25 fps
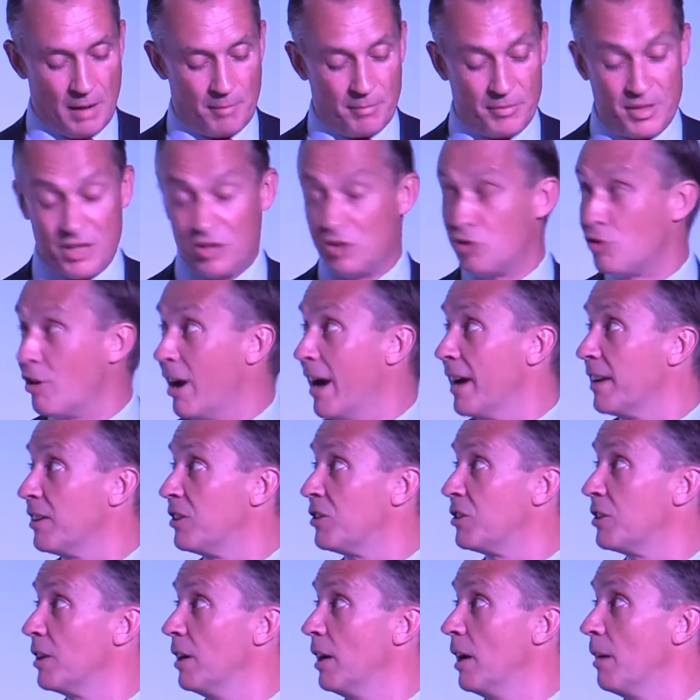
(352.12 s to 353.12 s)
This
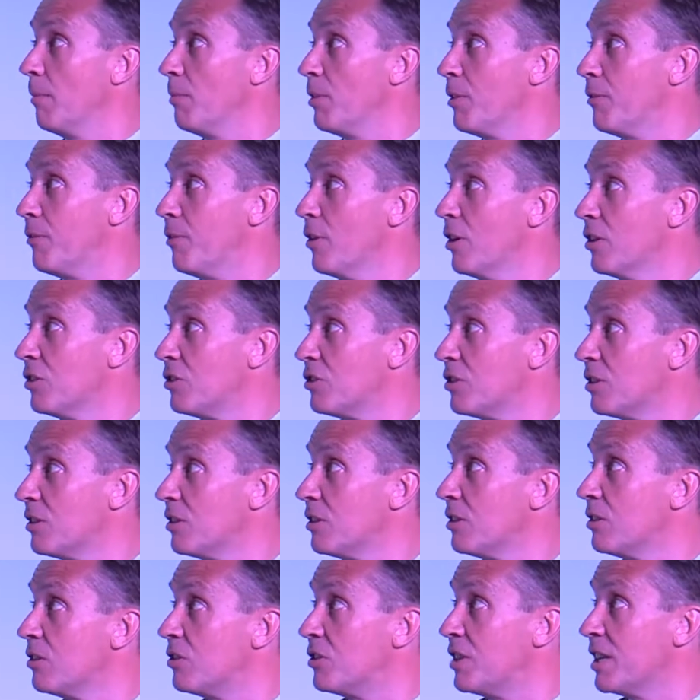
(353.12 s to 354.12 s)
tracks the first
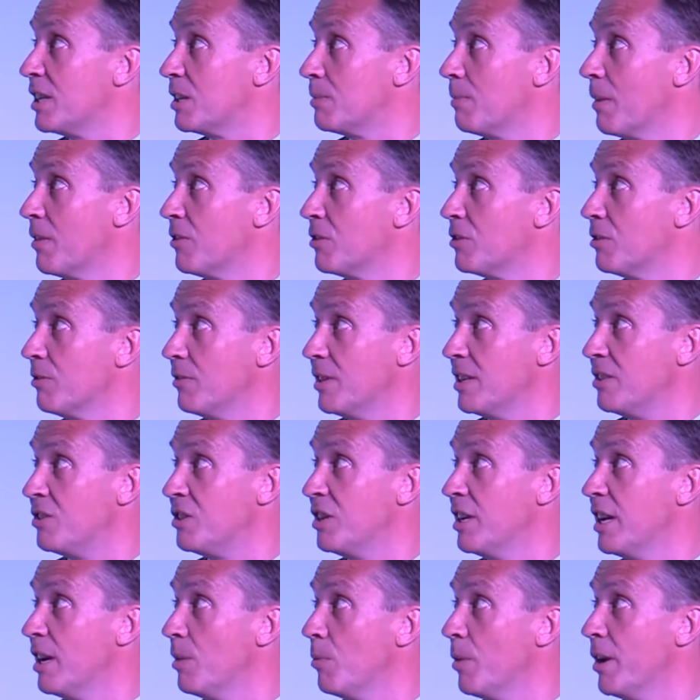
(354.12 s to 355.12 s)
6 months of
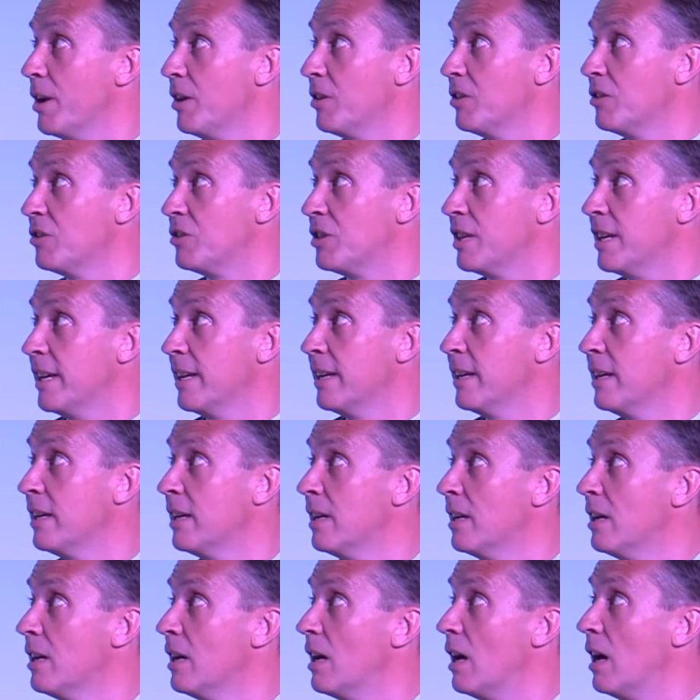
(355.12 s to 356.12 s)
this year, where you can see
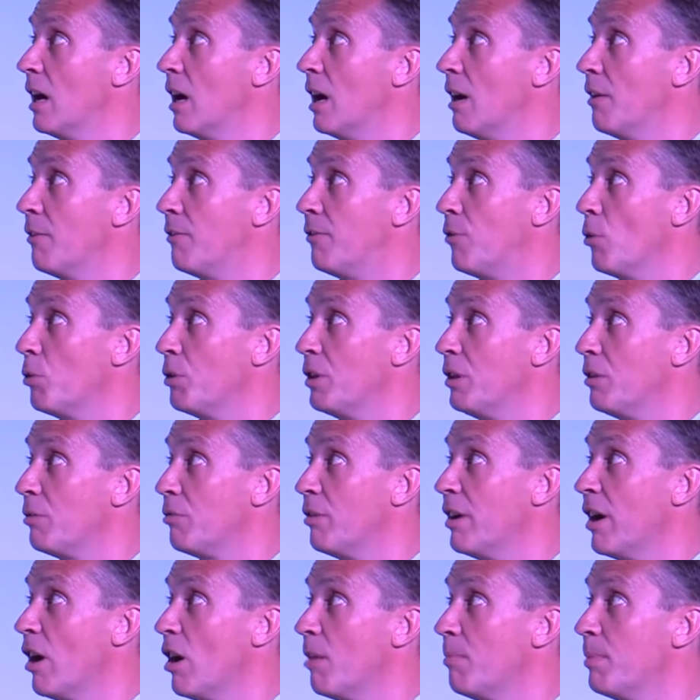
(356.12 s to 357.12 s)

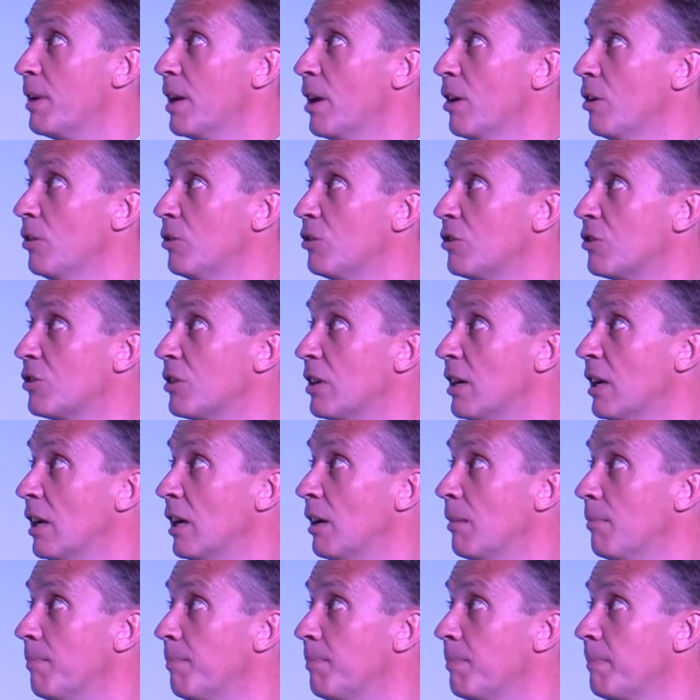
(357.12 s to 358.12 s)
43
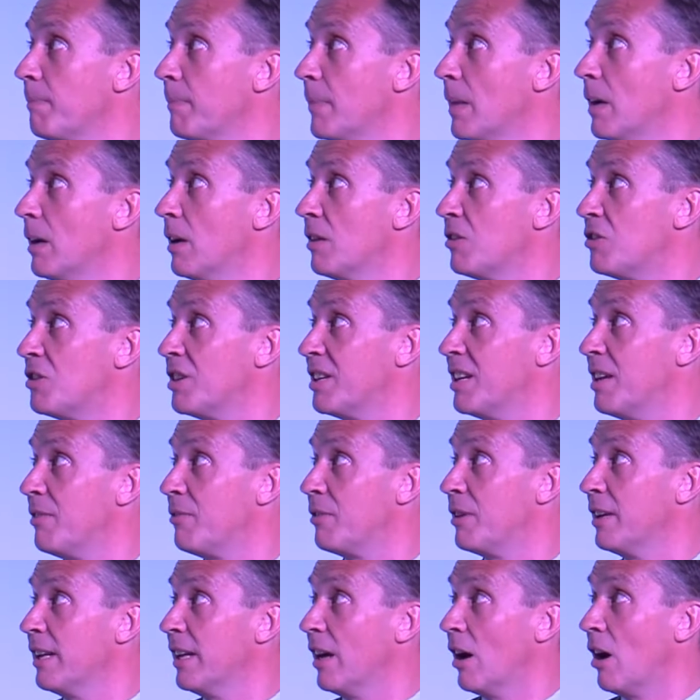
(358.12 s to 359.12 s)
IPOs,
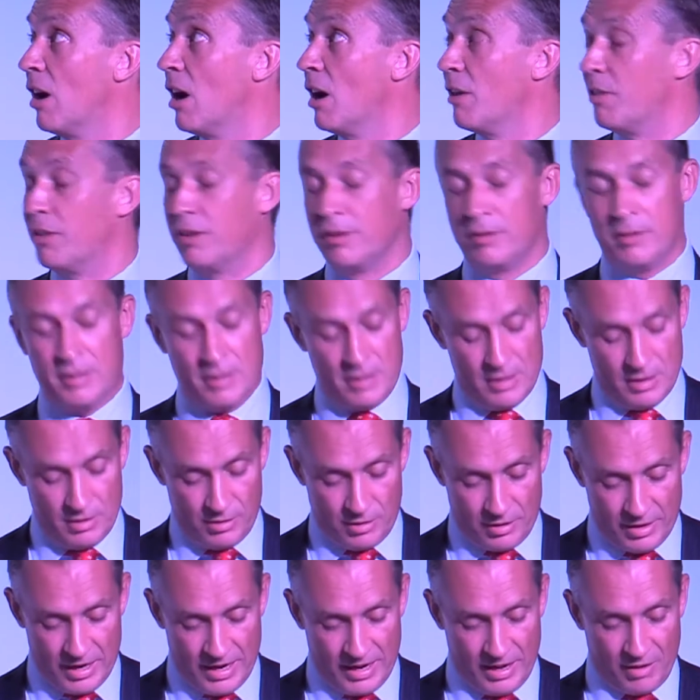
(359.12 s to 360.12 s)
significantly higher
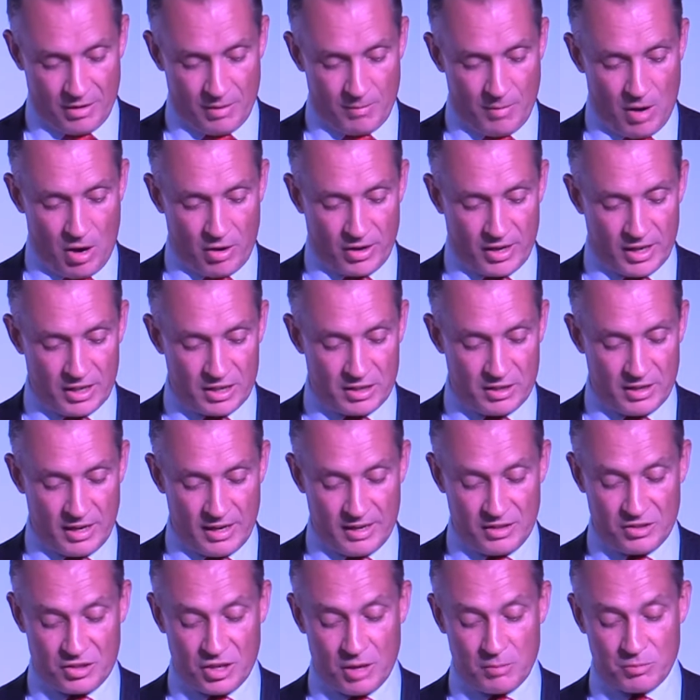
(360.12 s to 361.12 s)
than any other market.
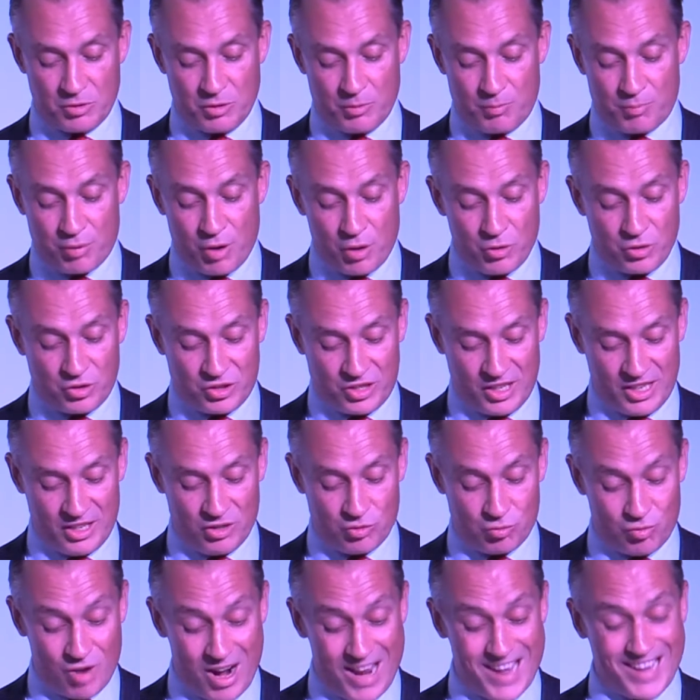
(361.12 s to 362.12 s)
And in terms of
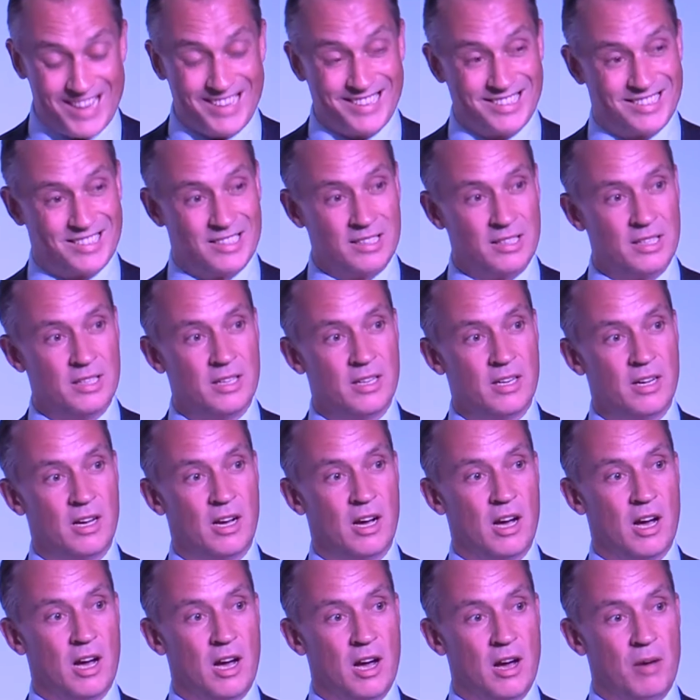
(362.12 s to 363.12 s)
proceeds raised,
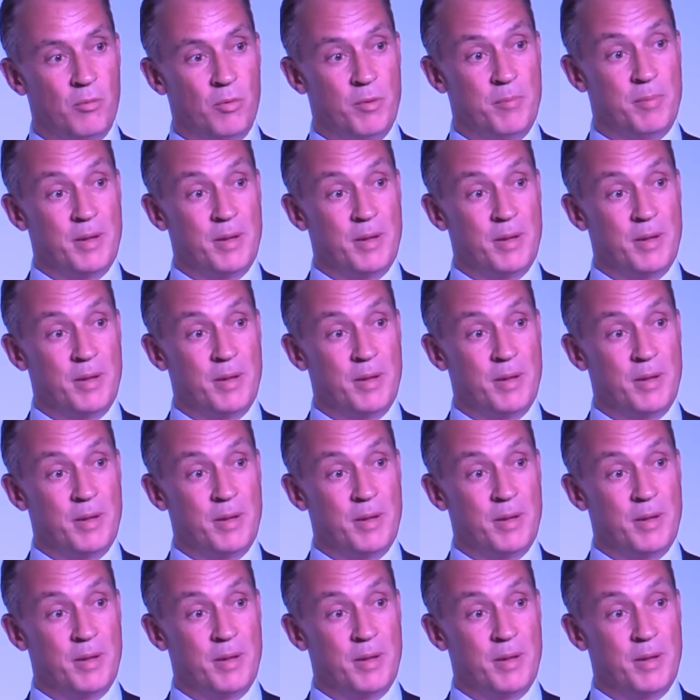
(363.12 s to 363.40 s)
we've